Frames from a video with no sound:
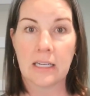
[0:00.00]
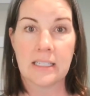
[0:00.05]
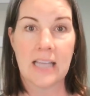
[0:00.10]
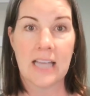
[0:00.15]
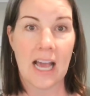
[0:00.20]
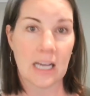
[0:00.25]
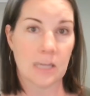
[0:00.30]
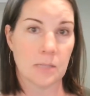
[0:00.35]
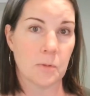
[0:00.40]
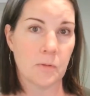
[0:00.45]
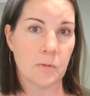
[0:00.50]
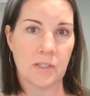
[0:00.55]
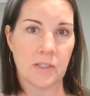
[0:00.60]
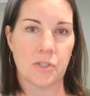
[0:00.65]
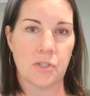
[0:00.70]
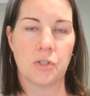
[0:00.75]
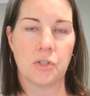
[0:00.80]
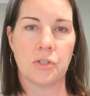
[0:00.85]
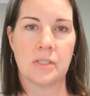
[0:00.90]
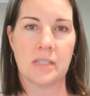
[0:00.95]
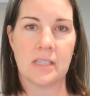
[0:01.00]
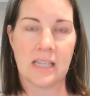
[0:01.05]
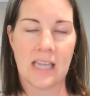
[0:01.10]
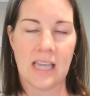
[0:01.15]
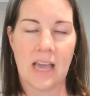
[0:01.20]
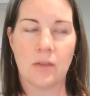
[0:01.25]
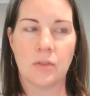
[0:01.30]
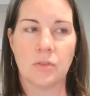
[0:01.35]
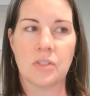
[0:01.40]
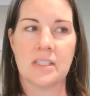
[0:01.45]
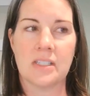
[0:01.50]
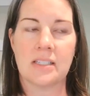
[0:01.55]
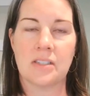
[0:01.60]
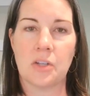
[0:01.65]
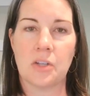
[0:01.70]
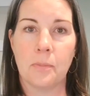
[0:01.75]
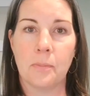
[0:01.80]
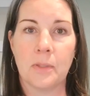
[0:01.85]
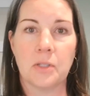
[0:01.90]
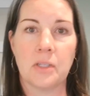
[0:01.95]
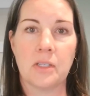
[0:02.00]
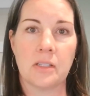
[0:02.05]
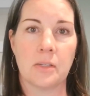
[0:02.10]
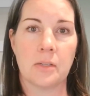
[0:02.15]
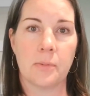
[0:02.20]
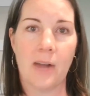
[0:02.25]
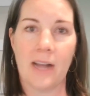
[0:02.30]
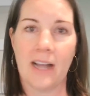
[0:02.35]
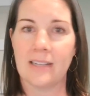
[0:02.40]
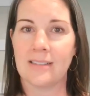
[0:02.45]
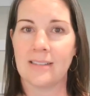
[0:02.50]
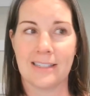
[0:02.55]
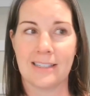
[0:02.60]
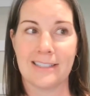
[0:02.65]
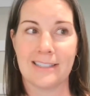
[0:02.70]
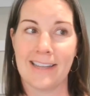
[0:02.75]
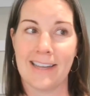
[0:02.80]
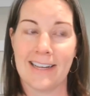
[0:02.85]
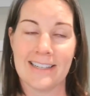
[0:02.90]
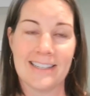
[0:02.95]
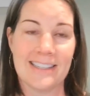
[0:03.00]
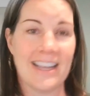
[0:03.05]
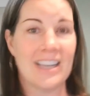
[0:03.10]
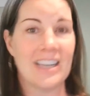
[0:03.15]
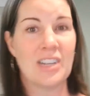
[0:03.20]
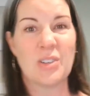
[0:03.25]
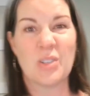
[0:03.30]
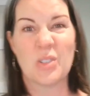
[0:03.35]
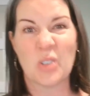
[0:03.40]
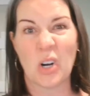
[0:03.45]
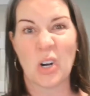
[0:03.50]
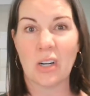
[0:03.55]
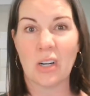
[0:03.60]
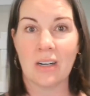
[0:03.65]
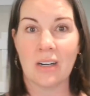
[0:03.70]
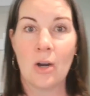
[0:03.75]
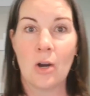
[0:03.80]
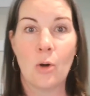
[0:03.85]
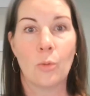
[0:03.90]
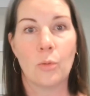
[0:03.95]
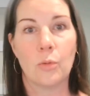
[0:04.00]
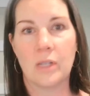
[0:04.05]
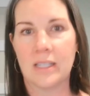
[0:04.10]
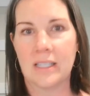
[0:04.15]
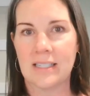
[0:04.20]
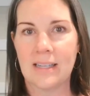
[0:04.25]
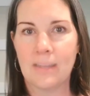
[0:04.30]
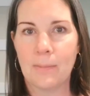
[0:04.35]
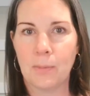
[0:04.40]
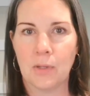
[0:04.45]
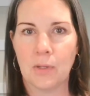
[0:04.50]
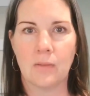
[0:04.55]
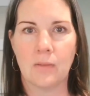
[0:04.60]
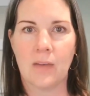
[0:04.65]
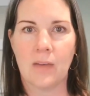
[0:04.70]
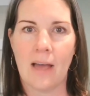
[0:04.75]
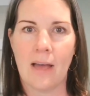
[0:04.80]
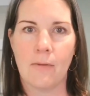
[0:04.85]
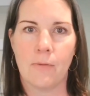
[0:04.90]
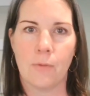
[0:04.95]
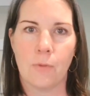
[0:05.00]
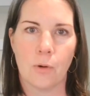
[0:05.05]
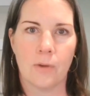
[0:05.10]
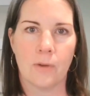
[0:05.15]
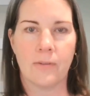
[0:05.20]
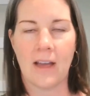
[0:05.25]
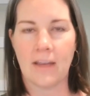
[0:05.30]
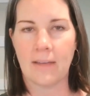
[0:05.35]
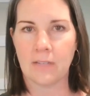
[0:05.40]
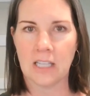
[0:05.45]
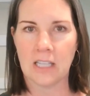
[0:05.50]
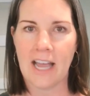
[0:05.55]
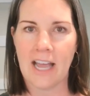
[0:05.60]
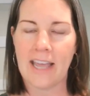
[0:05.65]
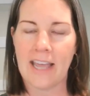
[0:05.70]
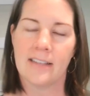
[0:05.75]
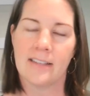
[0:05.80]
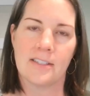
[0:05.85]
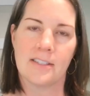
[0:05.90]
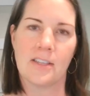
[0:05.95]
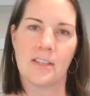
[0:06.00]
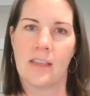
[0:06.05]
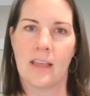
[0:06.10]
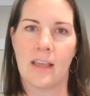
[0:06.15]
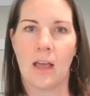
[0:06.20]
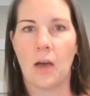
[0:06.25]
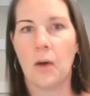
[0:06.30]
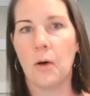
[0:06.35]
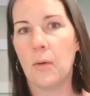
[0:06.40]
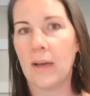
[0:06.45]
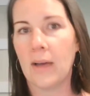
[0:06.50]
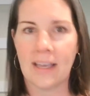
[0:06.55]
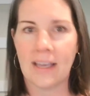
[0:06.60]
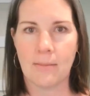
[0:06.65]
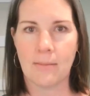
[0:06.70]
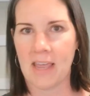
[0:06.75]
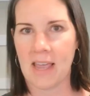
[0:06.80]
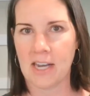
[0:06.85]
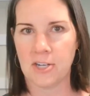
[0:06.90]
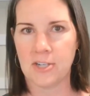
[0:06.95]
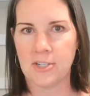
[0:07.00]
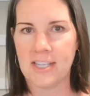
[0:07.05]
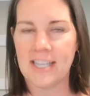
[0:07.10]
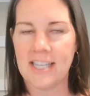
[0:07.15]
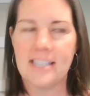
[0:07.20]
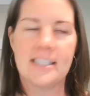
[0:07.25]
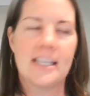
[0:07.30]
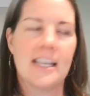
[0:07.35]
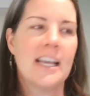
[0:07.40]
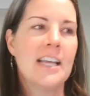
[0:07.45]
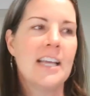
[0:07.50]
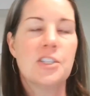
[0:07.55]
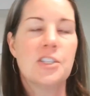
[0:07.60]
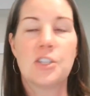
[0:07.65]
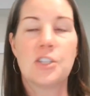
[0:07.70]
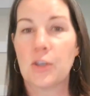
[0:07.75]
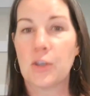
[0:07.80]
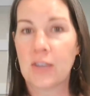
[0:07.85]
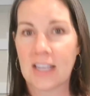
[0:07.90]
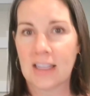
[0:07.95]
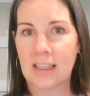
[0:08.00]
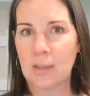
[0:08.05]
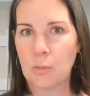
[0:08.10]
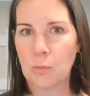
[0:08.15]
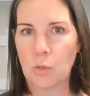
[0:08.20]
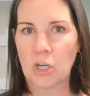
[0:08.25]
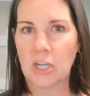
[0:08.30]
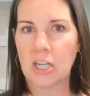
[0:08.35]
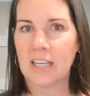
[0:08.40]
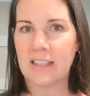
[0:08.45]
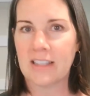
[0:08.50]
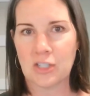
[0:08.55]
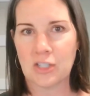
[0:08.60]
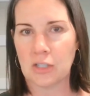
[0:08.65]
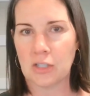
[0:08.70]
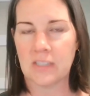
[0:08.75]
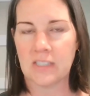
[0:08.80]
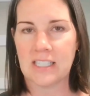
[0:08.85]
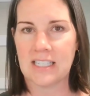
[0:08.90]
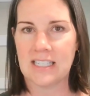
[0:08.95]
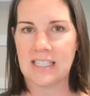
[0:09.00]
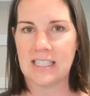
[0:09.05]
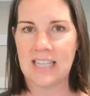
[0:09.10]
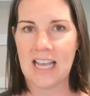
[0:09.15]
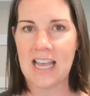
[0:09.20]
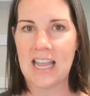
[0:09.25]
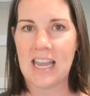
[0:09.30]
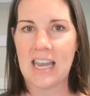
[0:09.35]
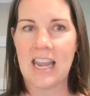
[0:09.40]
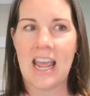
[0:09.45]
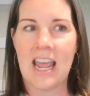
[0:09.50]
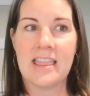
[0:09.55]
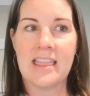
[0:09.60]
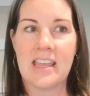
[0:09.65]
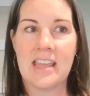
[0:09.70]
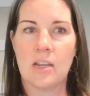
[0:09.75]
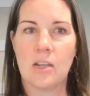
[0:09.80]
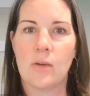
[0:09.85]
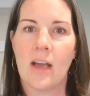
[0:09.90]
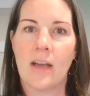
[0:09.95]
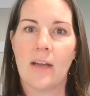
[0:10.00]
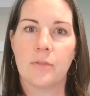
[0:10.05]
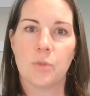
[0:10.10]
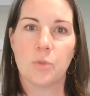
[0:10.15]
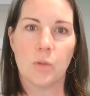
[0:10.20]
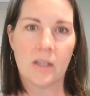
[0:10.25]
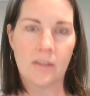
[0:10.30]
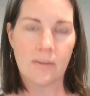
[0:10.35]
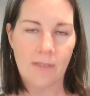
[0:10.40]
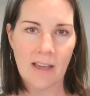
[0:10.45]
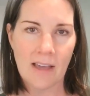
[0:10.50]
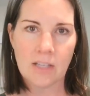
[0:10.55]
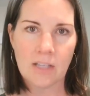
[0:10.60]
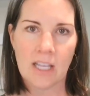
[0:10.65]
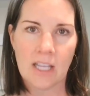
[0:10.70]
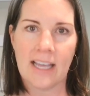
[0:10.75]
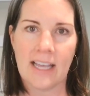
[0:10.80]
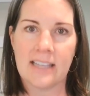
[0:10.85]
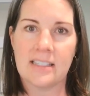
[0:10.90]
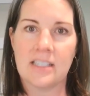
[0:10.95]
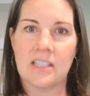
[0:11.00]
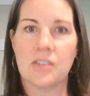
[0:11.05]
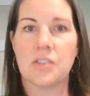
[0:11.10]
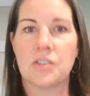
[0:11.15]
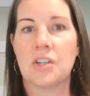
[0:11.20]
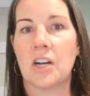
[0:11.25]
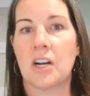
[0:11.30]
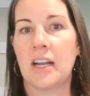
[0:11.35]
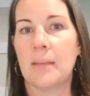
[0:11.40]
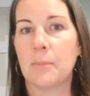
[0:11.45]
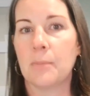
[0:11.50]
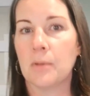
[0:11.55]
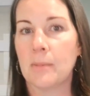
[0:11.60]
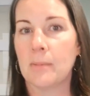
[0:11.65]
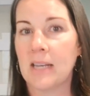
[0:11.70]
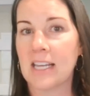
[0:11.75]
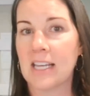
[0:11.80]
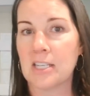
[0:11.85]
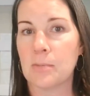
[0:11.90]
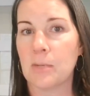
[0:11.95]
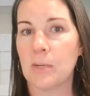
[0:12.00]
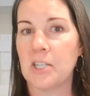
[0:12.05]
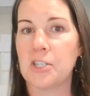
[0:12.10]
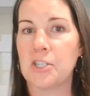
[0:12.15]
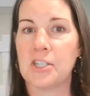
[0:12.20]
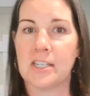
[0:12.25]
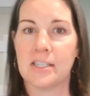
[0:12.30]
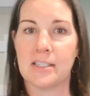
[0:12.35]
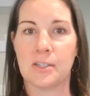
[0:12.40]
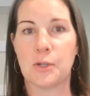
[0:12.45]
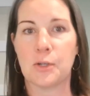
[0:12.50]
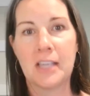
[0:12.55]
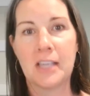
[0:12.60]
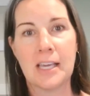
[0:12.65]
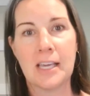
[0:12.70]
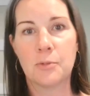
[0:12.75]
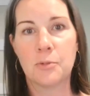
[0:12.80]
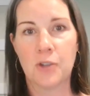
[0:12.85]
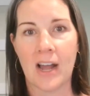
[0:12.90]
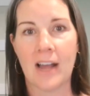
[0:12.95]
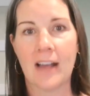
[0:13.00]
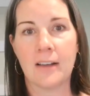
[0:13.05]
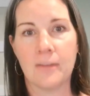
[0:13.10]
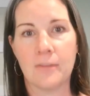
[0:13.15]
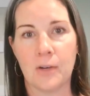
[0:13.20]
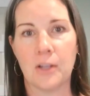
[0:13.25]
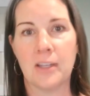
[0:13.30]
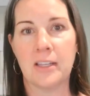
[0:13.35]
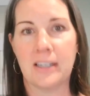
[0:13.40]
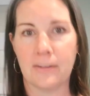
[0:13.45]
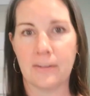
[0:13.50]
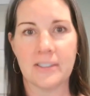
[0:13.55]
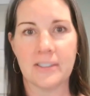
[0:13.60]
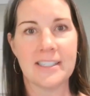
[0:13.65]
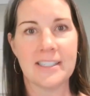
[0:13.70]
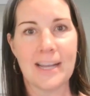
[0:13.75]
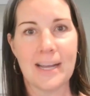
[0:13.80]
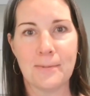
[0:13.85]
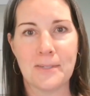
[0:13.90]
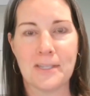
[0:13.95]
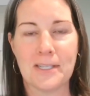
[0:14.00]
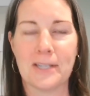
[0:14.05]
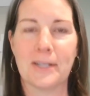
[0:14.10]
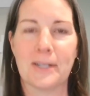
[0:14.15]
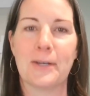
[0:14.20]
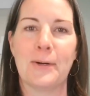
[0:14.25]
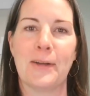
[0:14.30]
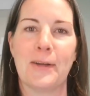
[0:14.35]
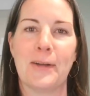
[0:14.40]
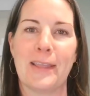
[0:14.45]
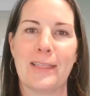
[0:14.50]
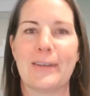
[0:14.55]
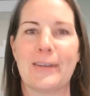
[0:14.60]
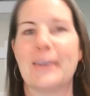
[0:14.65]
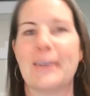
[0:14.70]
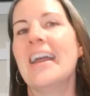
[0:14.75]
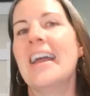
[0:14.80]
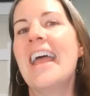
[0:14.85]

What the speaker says: tax professionals and accountants, as they're building their practices, like I said, you start really simple. You've got 4 or 5 clients. You think, oh, I can manage this. So you get the work and the services done. And then you have 25 clients and you start implementing a spreadsheet so you can keep track of all the different steps you're going through.